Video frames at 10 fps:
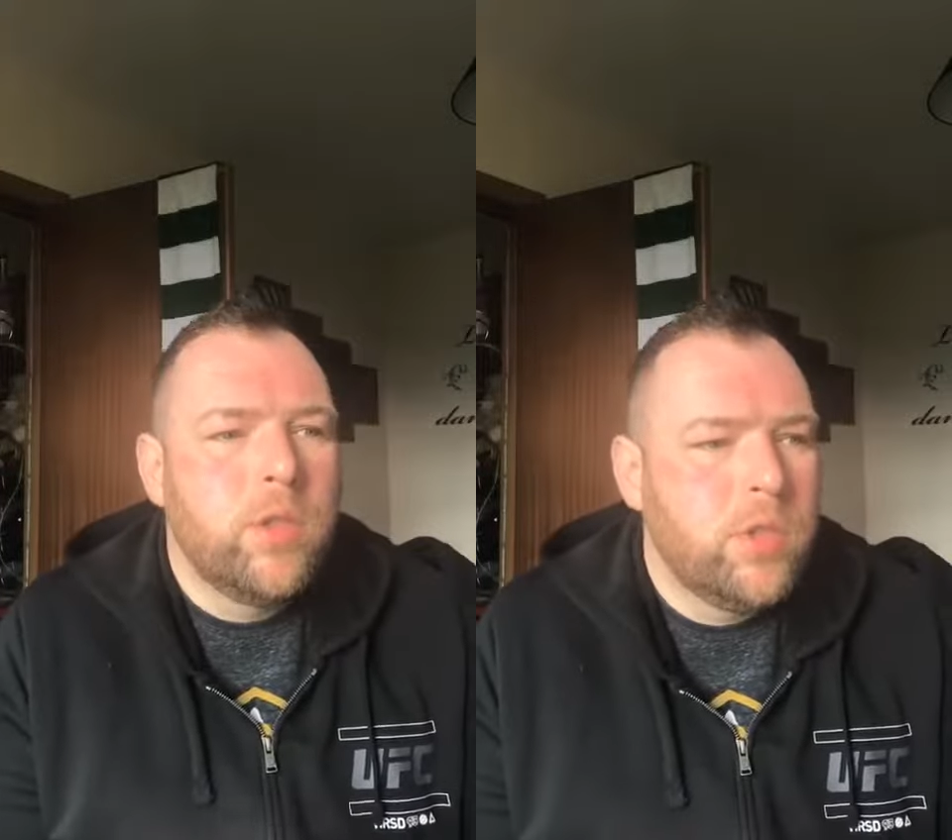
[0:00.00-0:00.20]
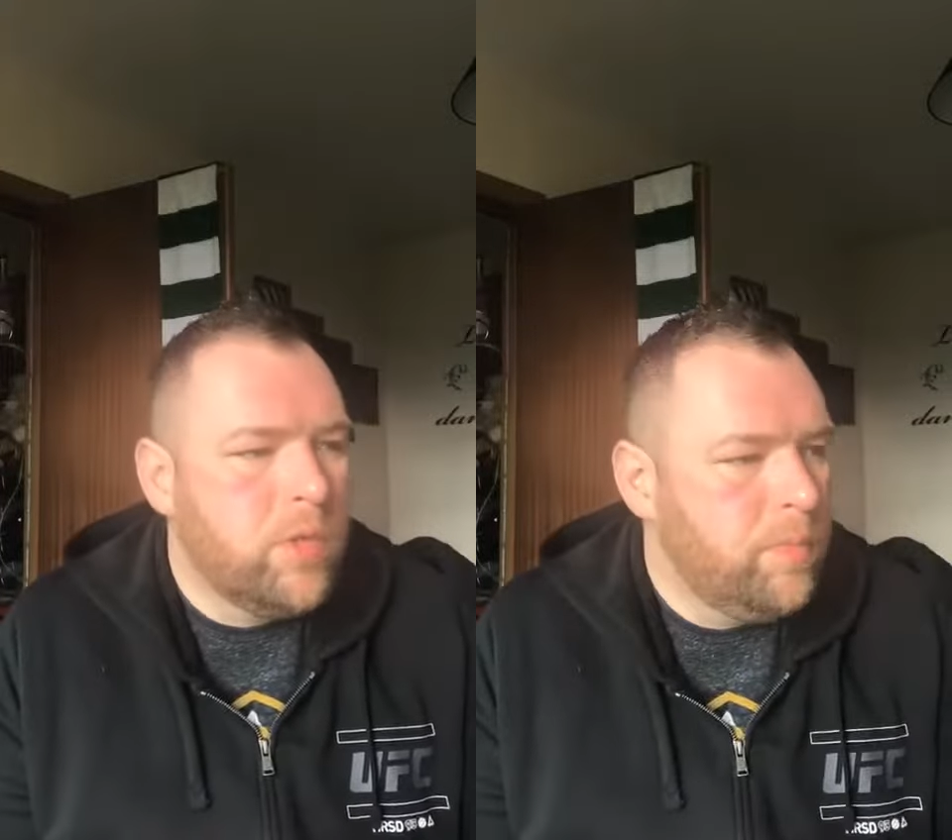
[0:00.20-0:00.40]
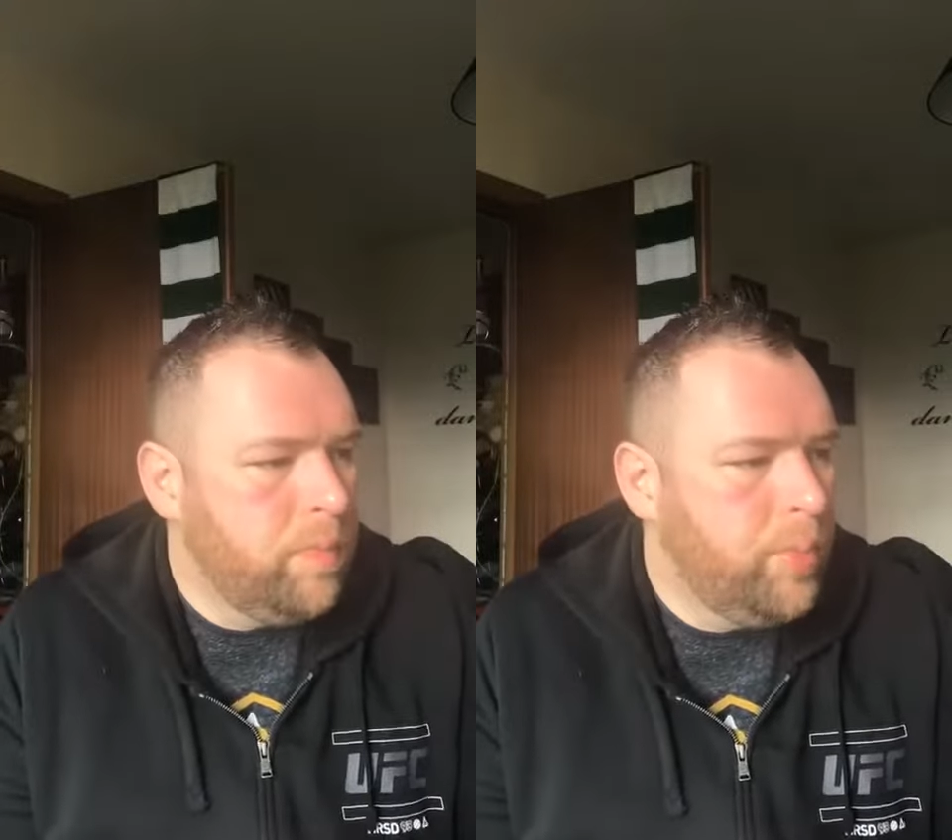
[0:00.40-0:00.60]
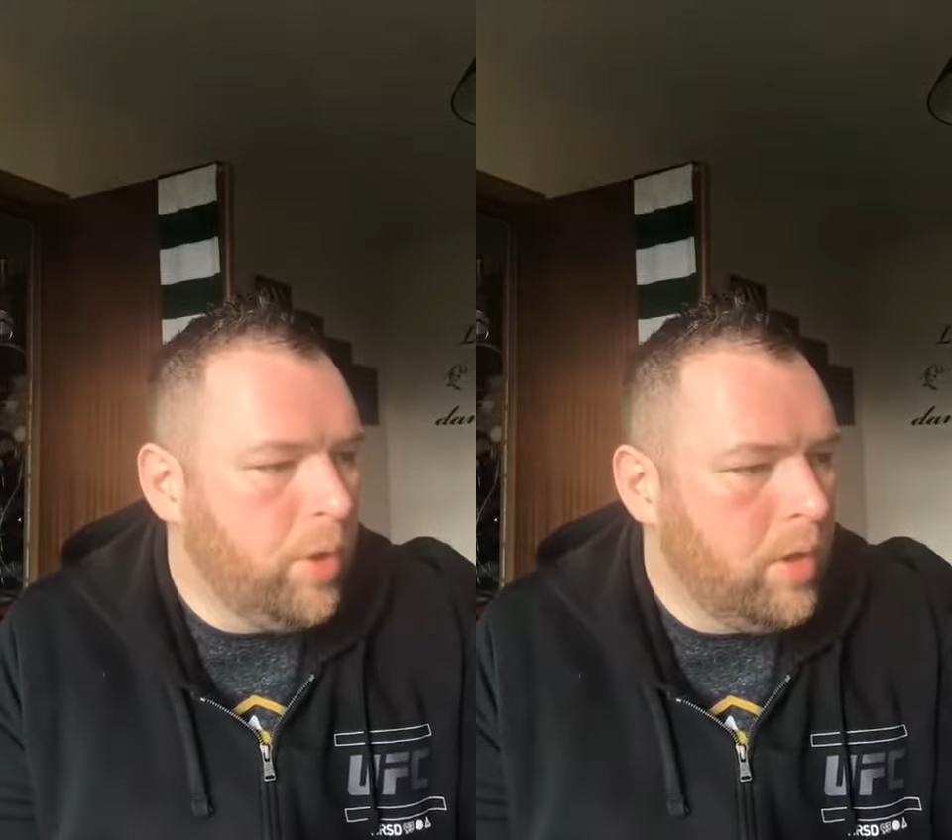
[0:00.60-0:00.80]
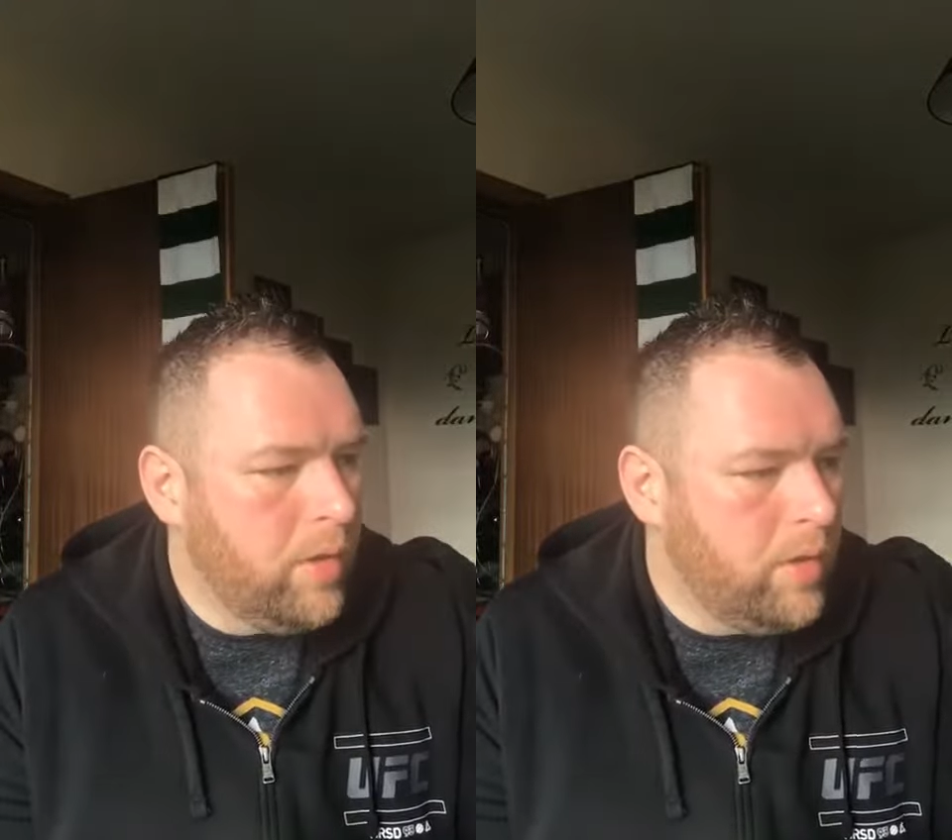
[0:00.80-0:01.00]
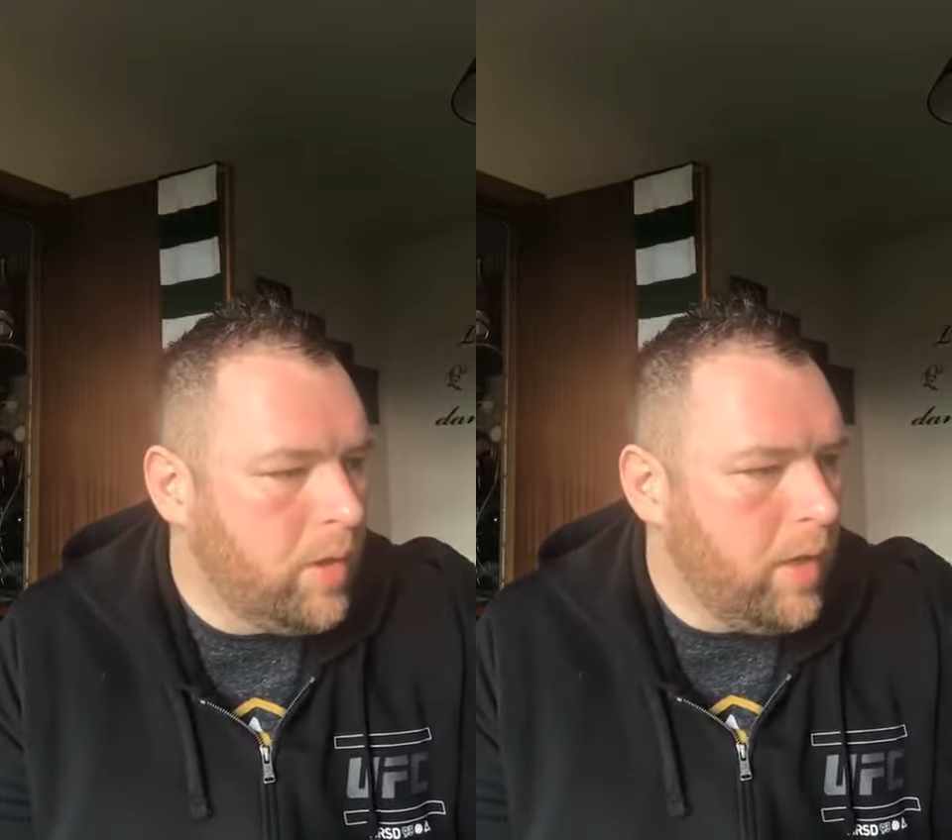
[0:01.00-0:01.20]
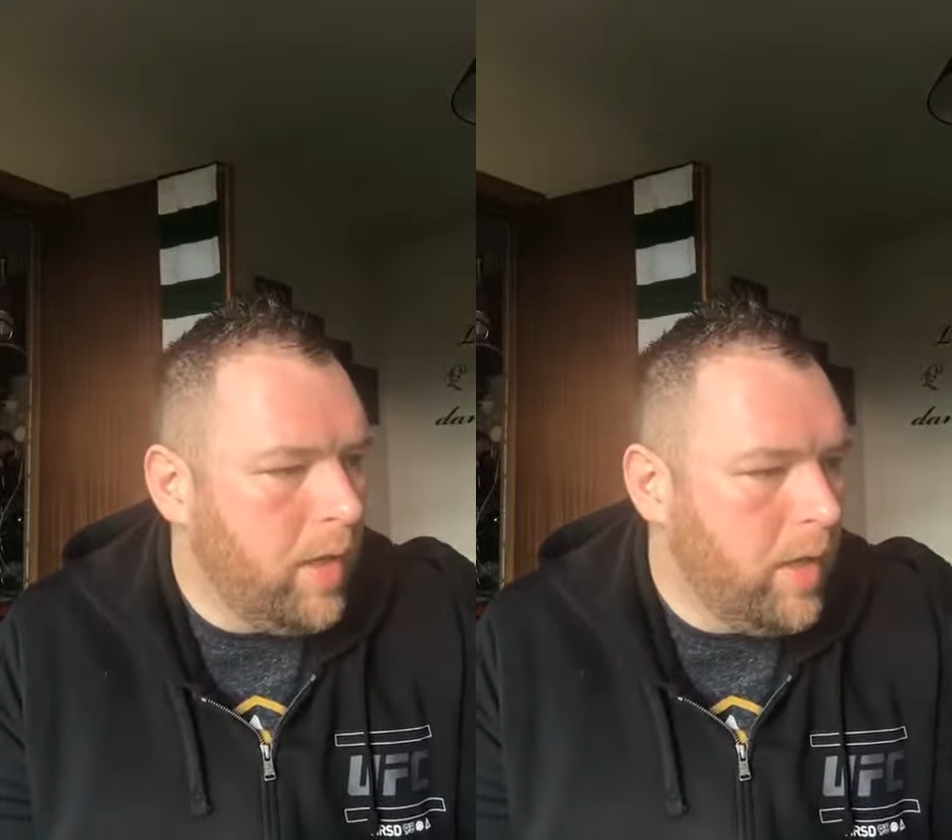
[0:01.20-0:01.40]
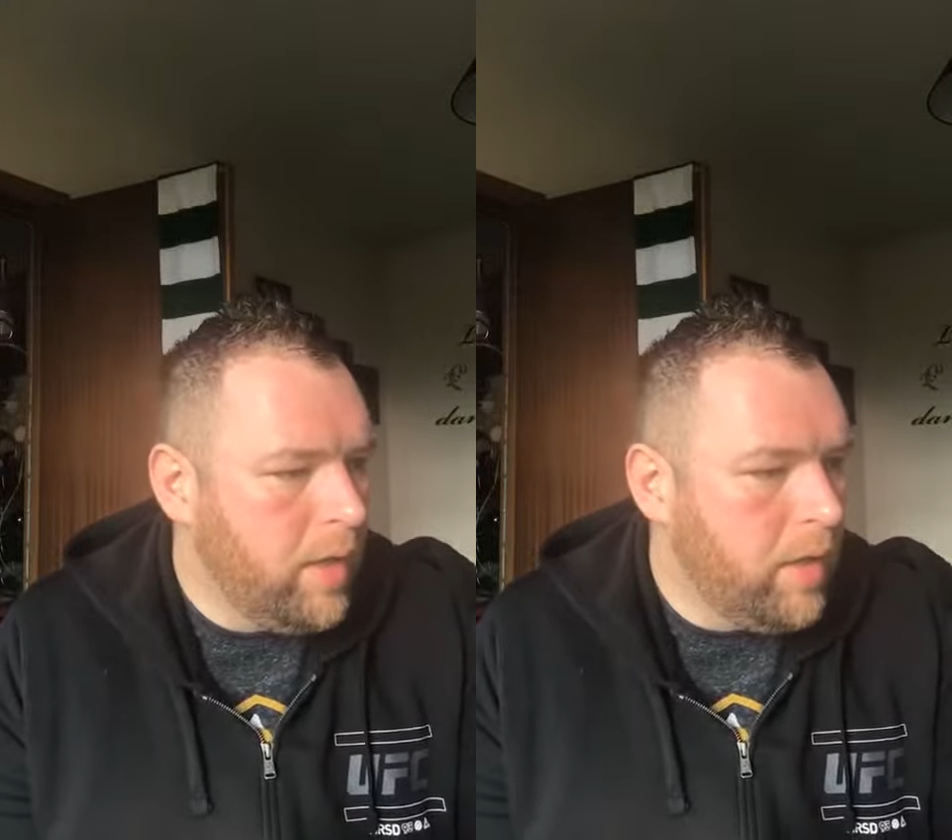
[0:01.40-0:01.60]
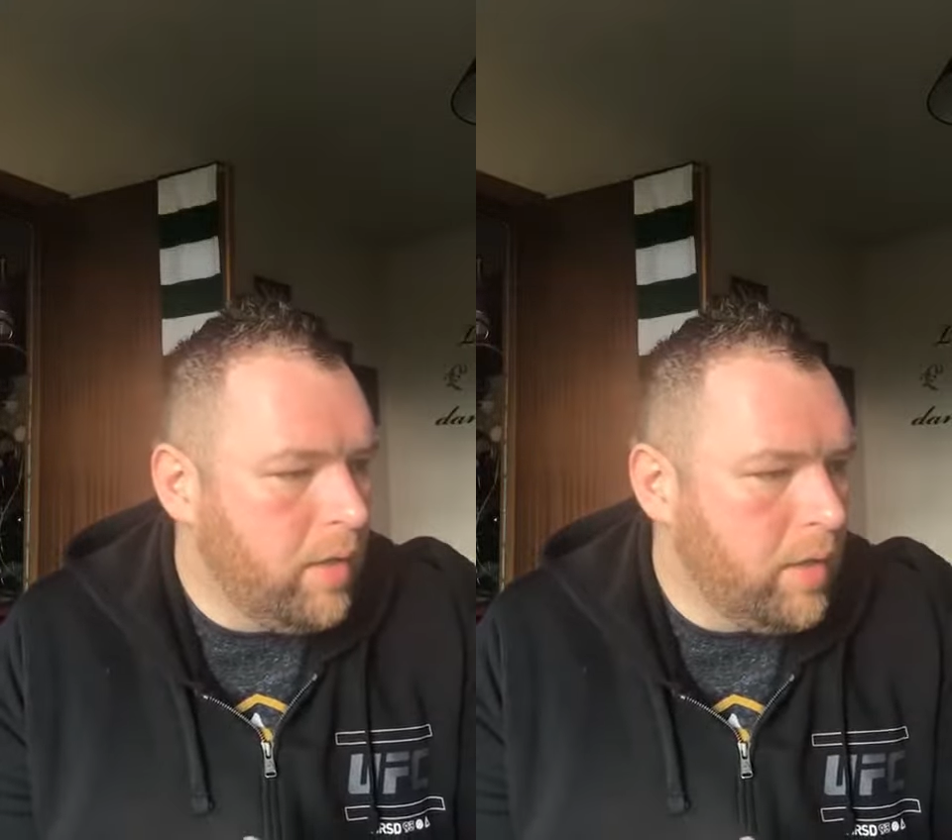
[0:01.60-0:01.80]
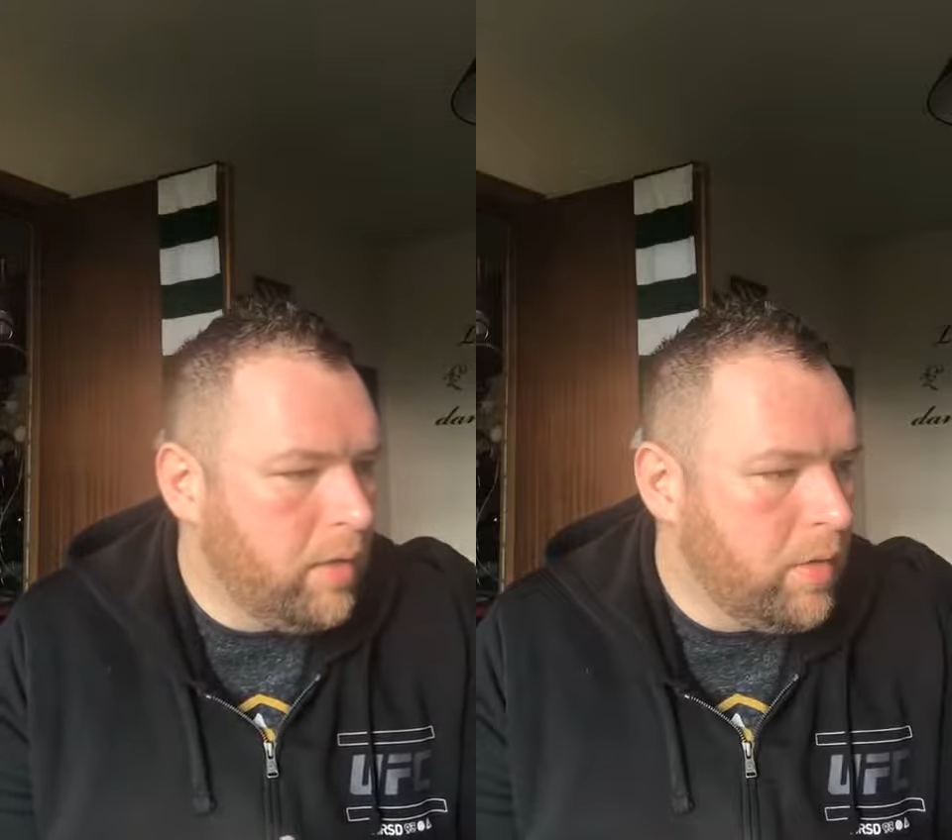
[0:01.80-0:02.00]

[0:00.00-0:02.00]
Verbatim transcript: just put in uh,